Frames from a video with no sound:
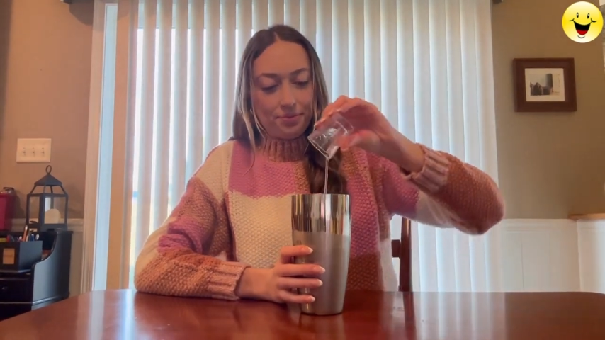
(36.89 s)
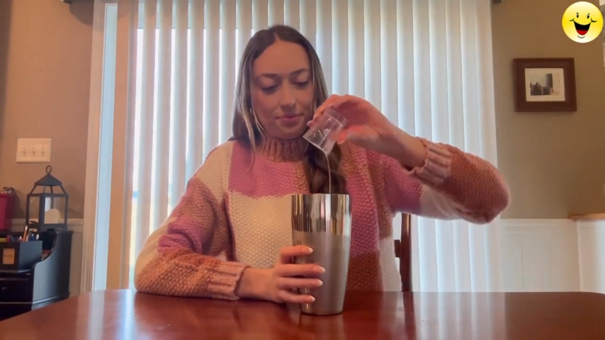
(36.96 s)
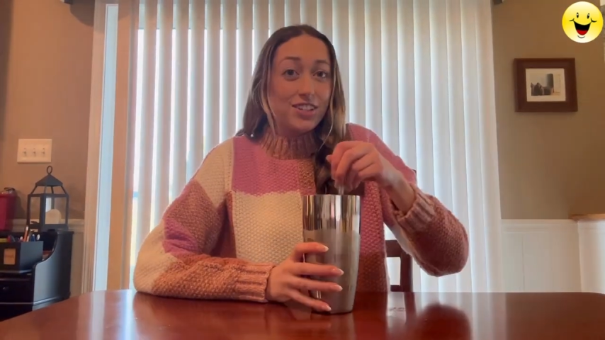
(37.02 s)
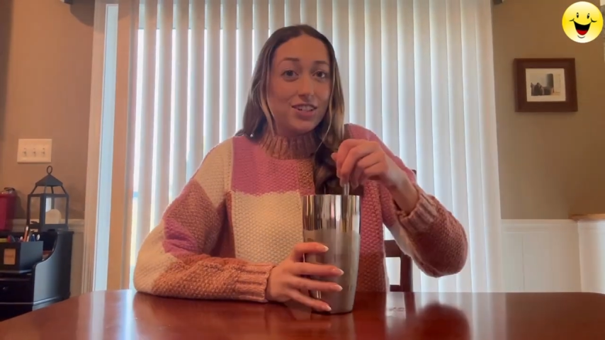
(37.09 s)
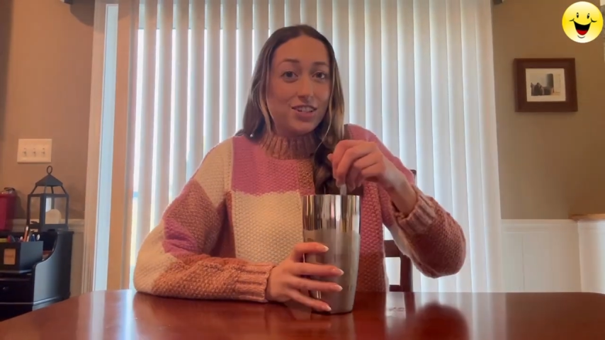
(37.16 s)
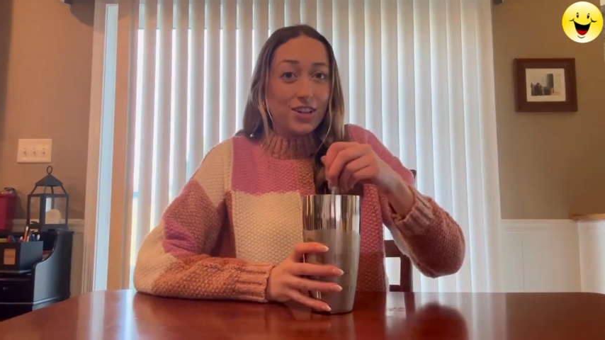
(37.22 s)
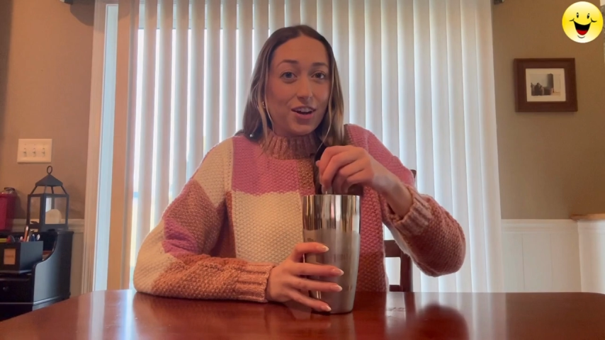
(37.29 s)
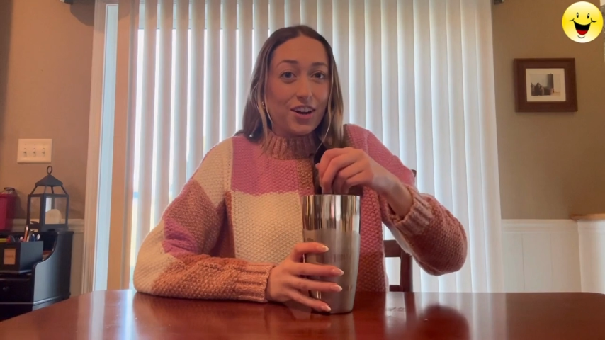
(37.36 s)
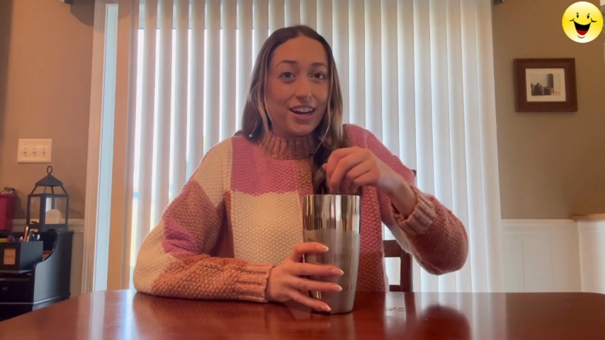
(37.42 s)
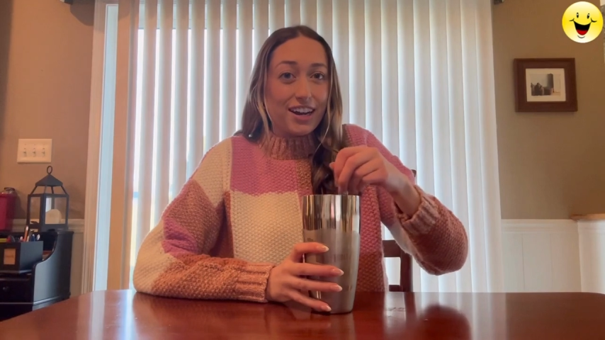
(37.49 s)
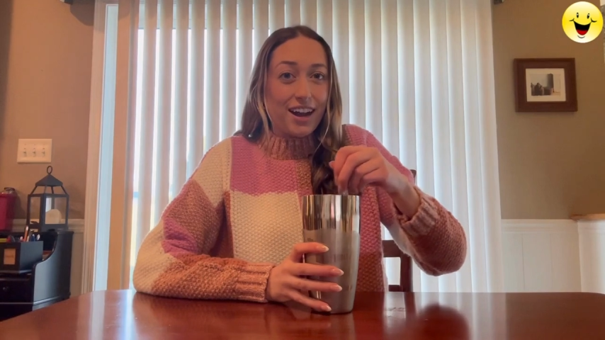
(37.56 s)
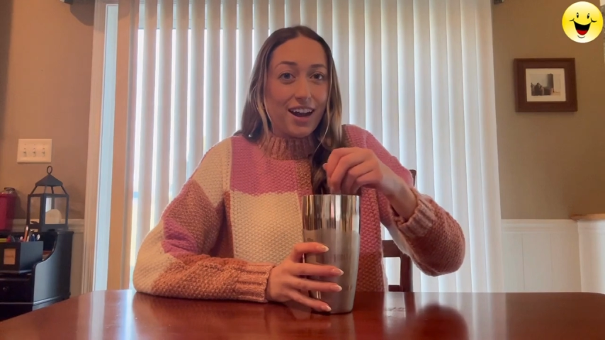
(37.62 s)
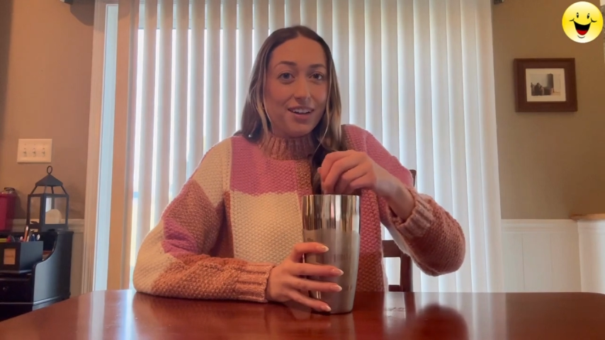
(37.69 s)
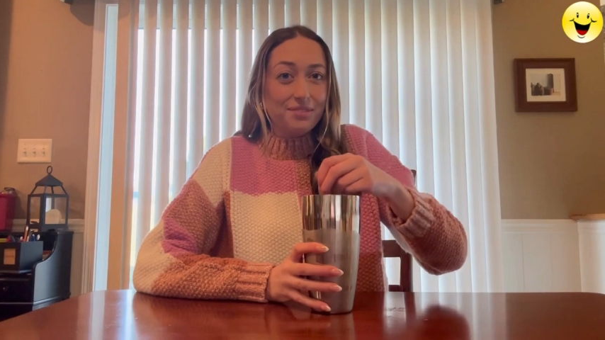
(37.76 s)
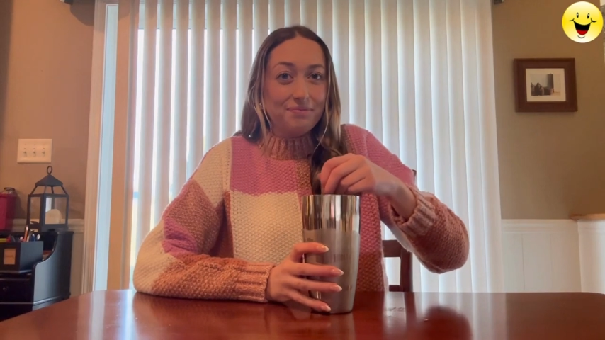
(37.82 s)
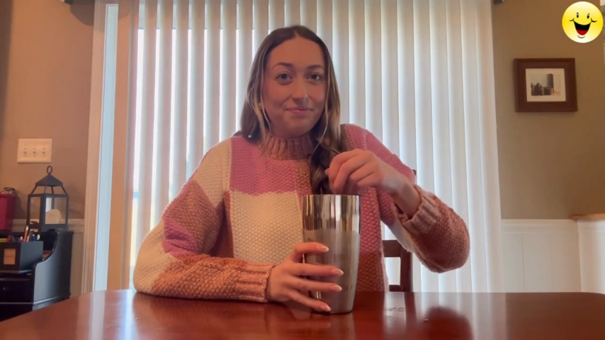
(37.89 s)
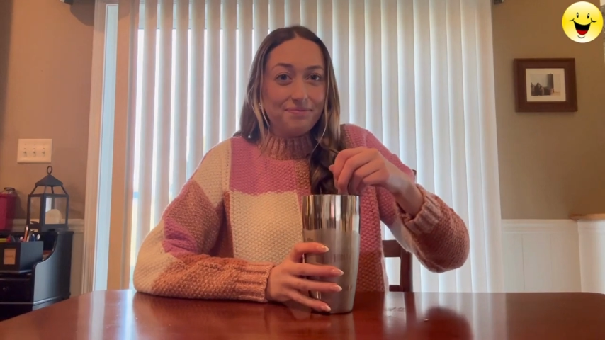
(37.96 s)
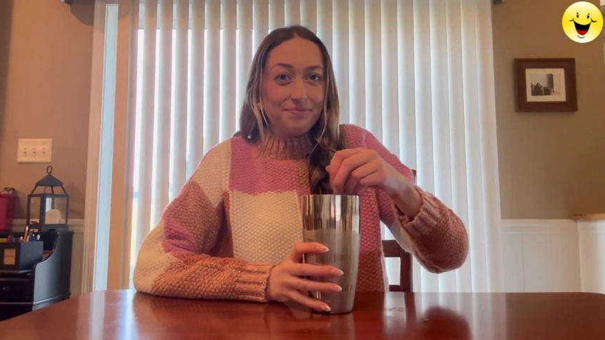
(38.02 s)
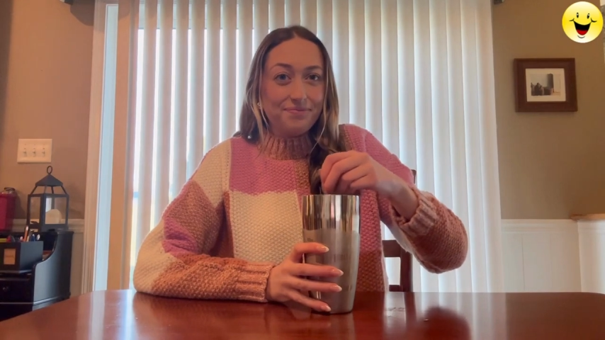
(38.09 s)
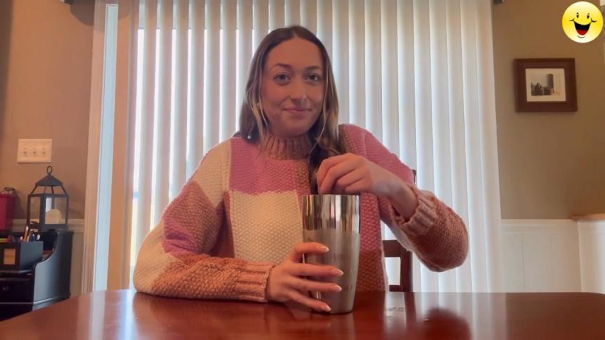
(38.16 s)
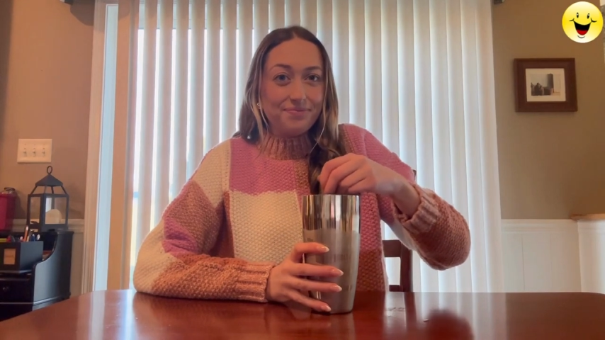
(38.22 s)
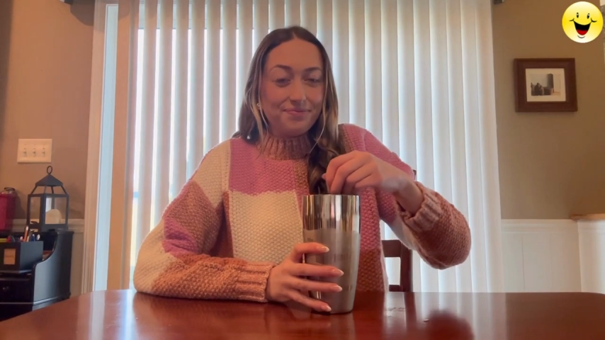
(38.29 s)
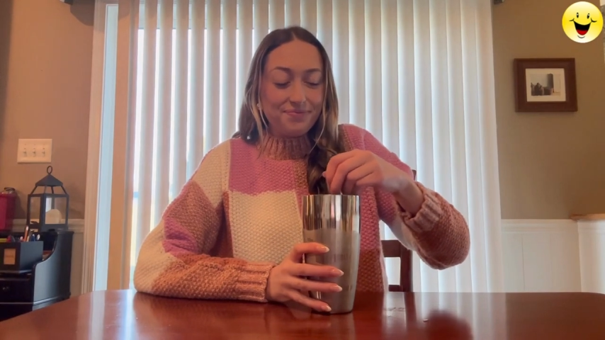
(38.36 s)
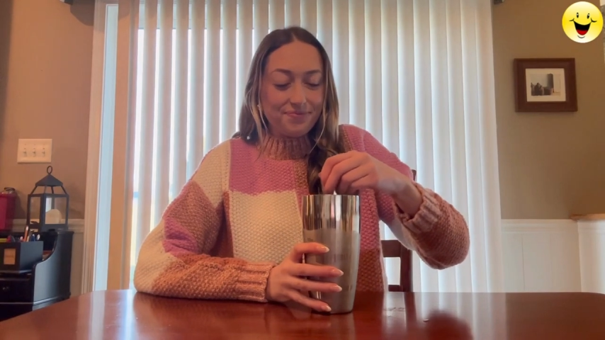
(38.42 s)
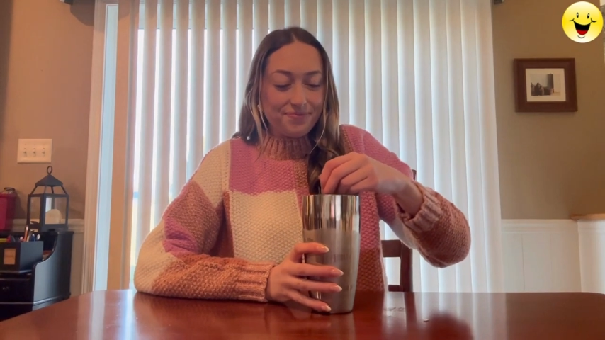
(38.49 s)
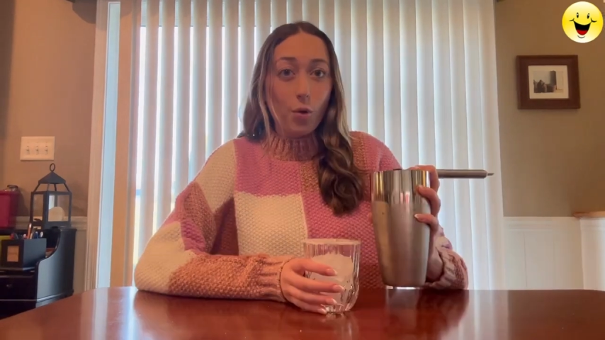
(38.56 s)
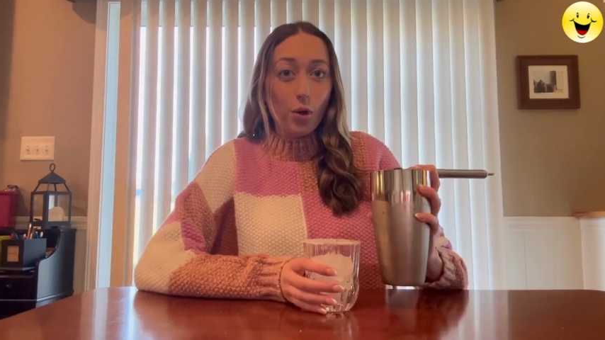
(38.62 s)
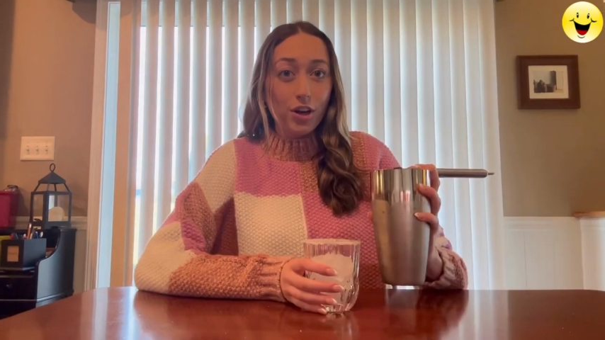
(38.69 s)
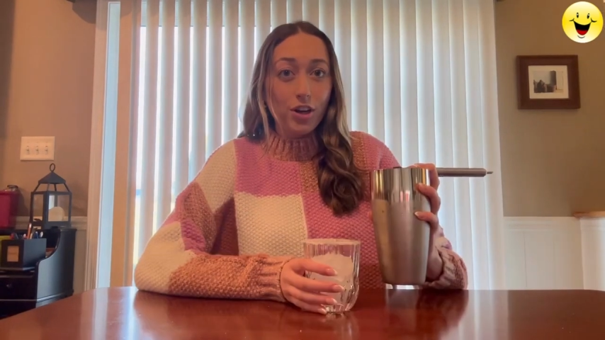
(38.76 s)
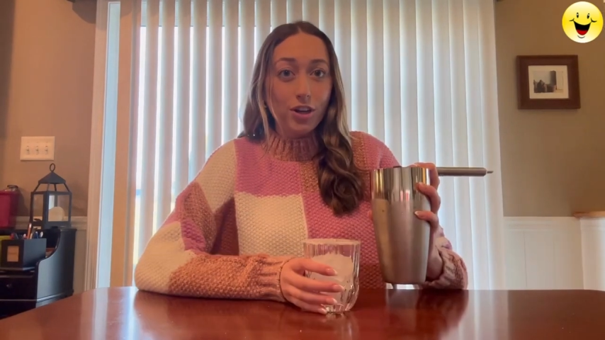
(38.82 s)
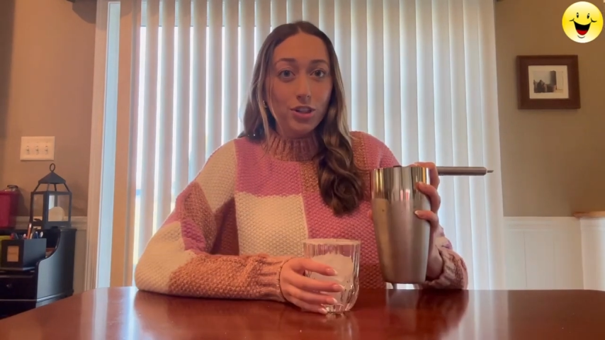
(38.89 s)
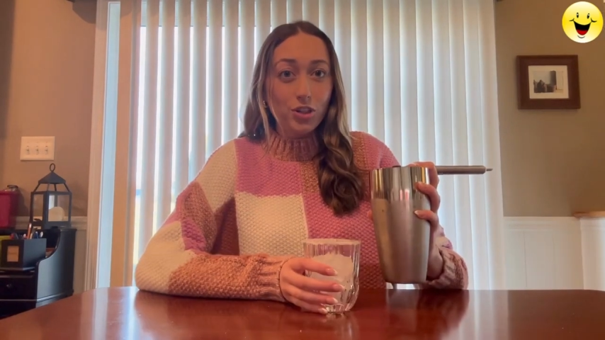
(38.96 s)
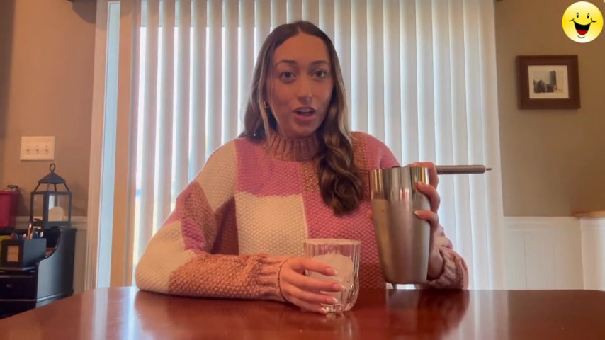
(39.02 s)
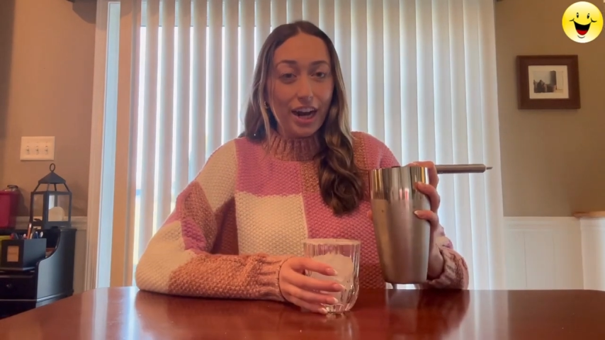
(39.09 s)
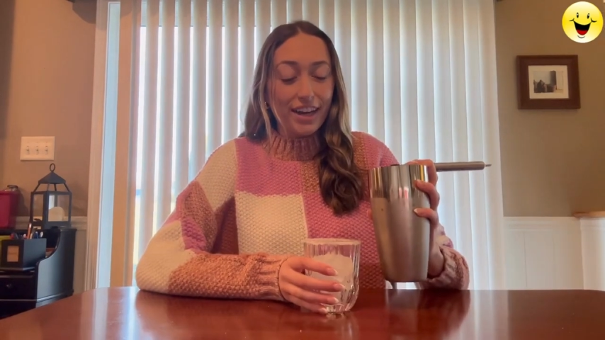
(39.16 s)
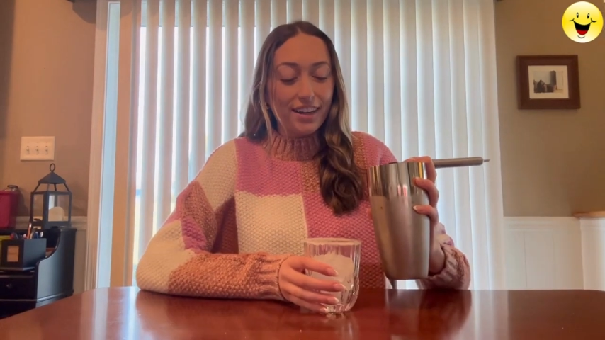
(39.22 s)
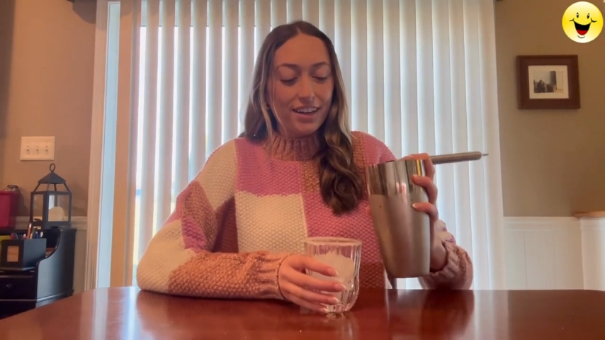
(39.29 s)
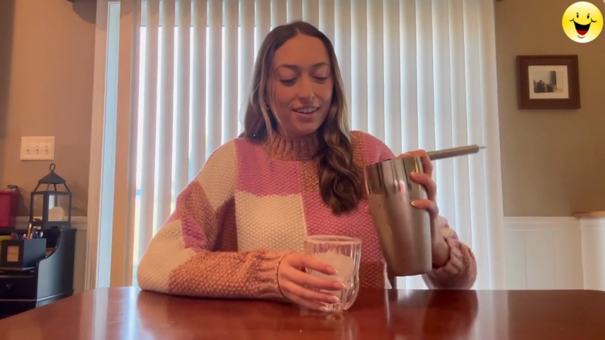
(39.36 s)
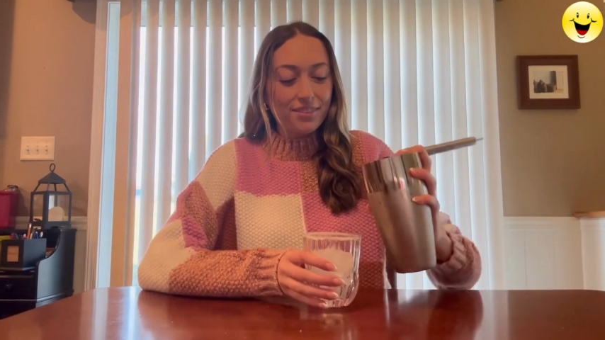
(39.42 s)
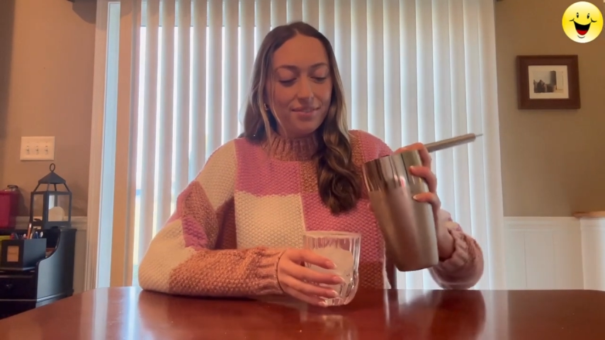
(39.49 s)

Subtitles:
stir it up, pour in our drink.